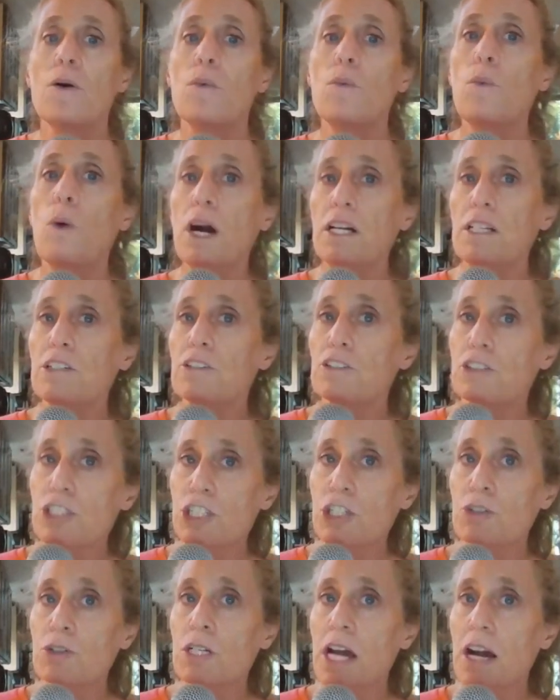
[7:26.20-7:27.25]
What your
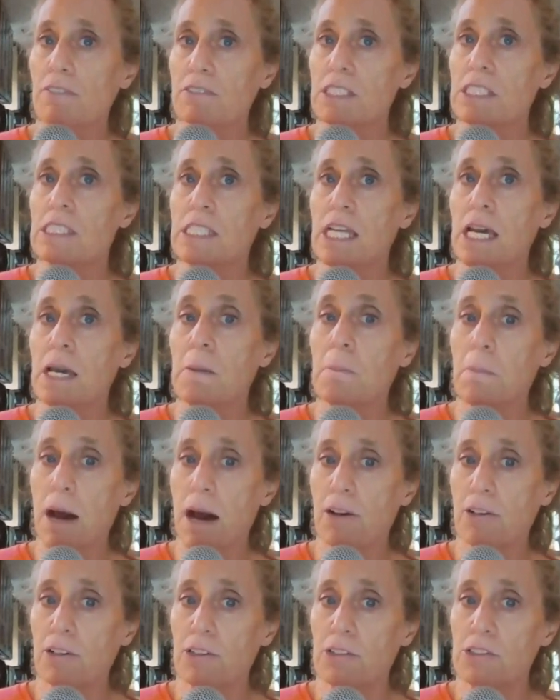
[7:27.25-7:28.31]
children have to say
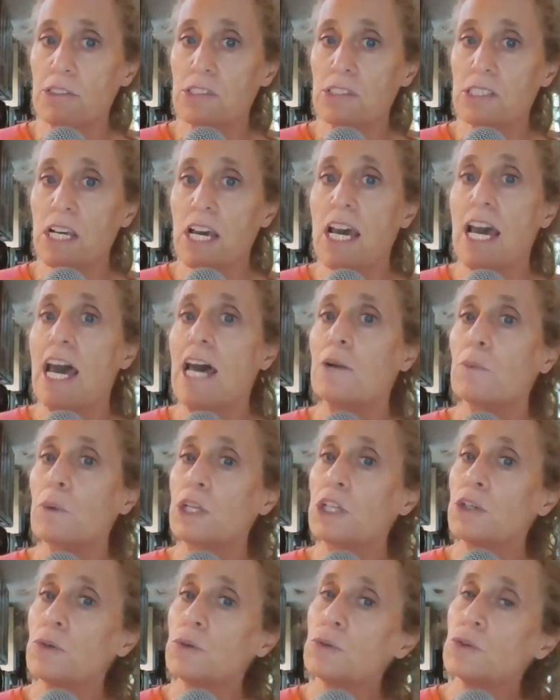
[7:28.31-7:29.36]
matters. And
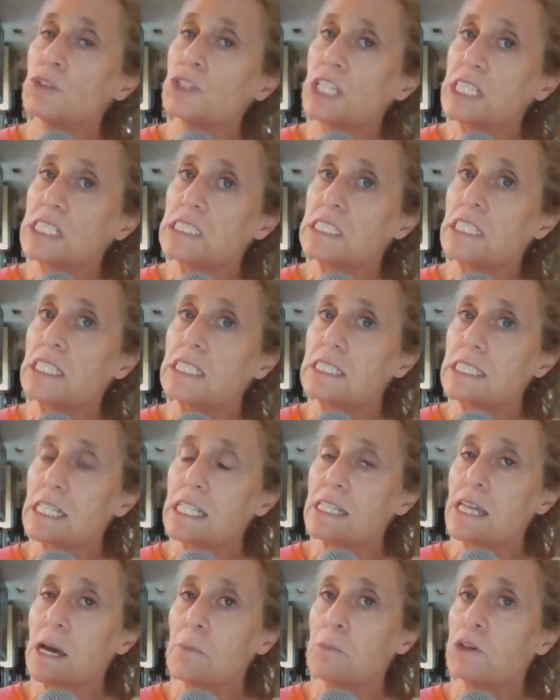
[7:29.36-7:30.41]
when you listen
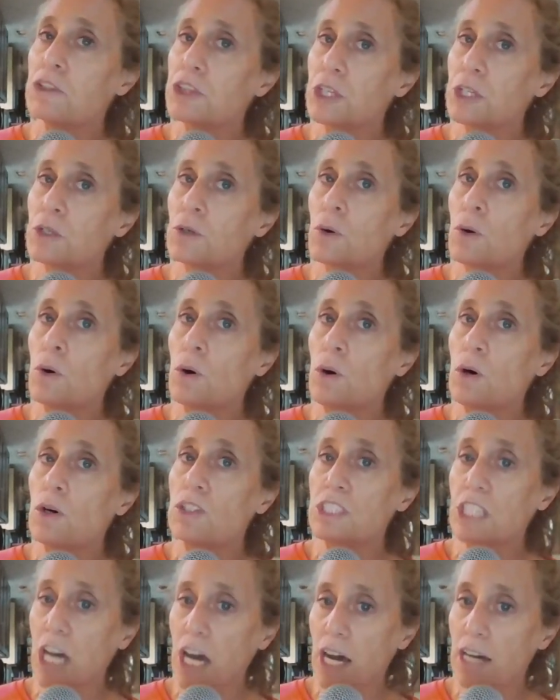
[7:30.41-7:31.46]
to them with the
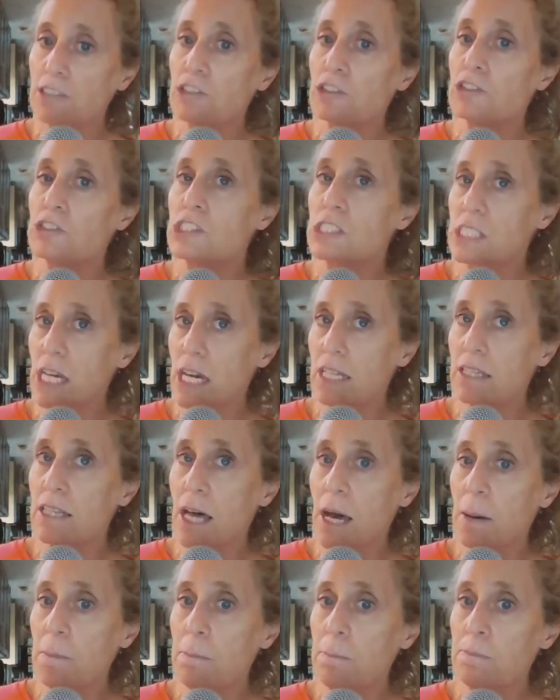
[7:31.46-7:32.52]
goal to understand
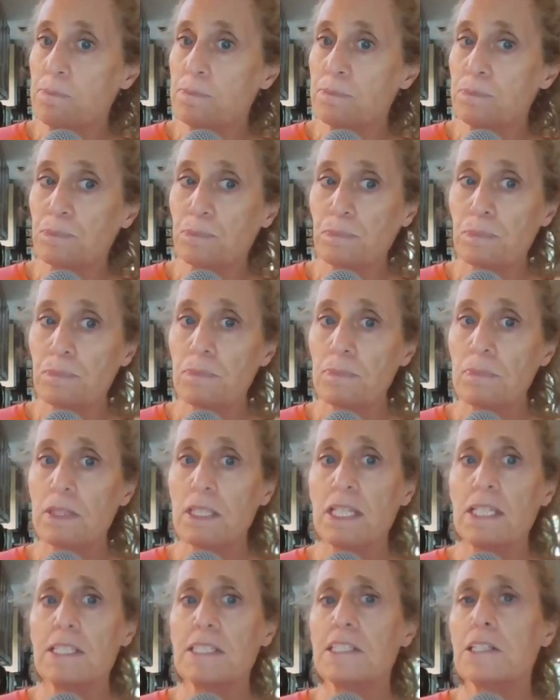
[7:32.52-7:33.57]
them,
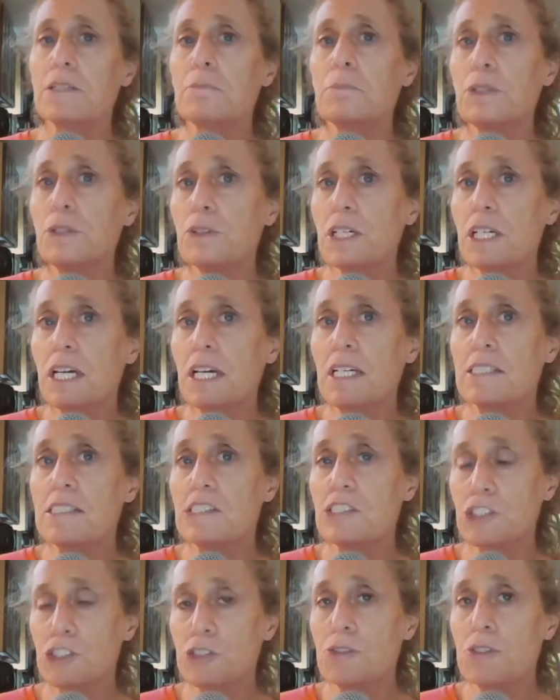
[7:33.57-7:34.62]
it
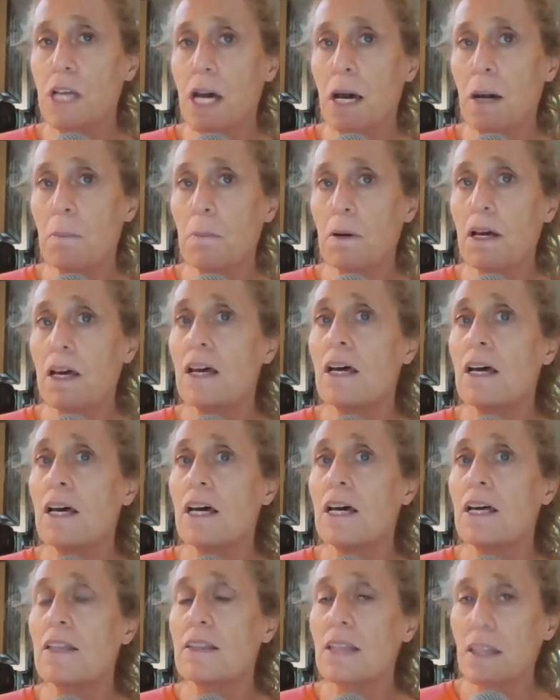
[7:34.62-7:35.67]
communicates to them
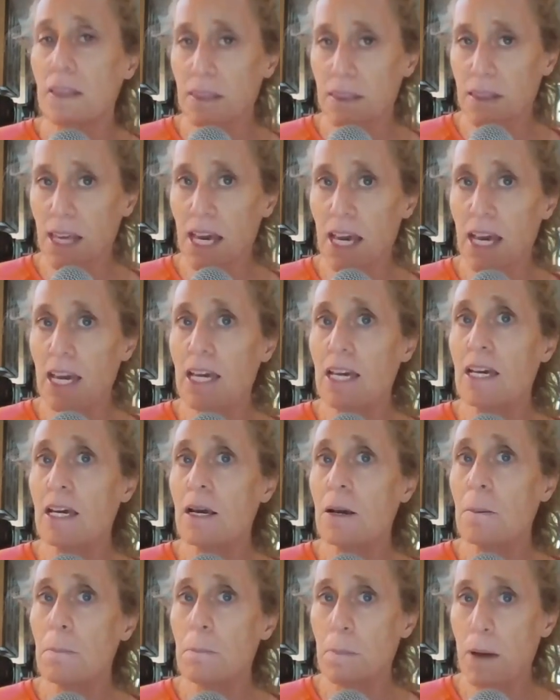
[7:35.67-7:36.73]
that they
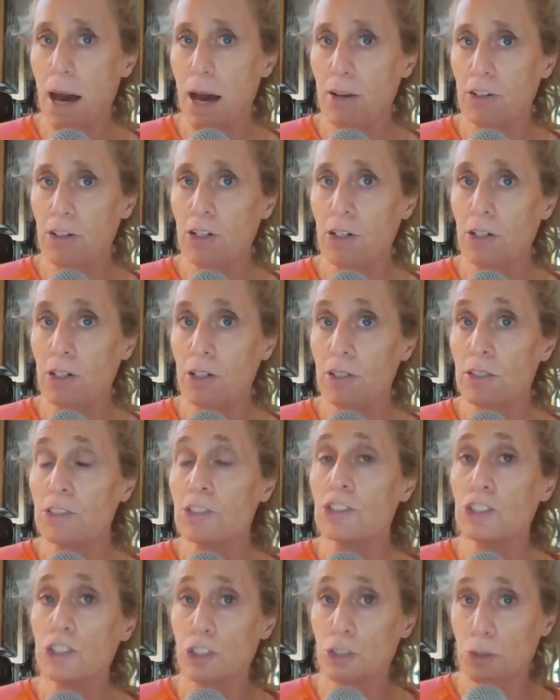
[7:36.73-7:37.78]
matter
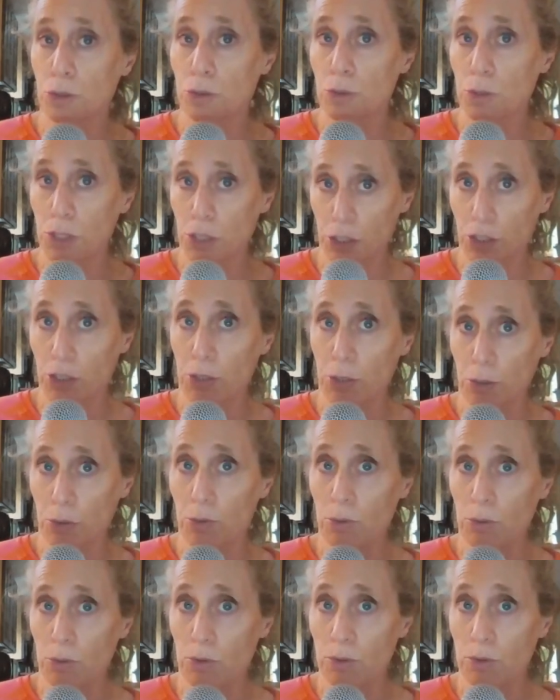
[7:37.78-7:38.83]
to you.